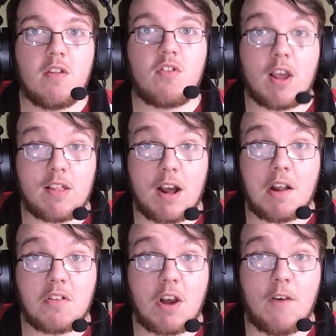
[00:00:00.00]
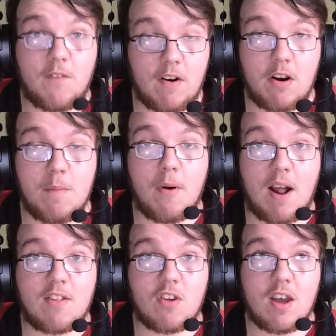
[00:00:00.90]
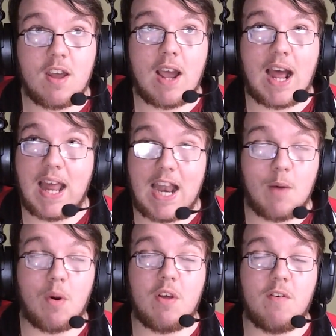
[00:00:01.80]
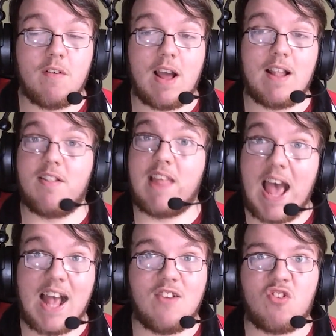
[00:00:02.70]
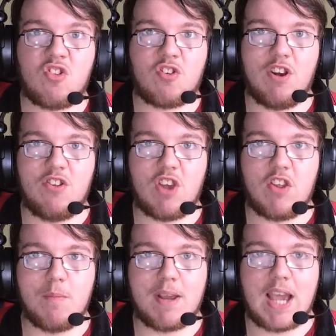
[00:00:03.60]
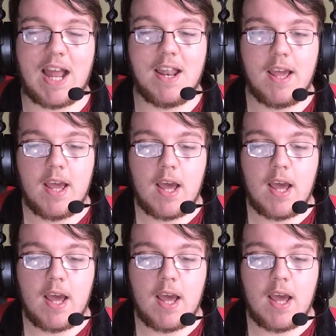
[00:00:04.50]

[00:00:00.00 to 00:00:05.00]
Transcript: Take that, Alvaro Morata, and anyone who dares to criticise him again.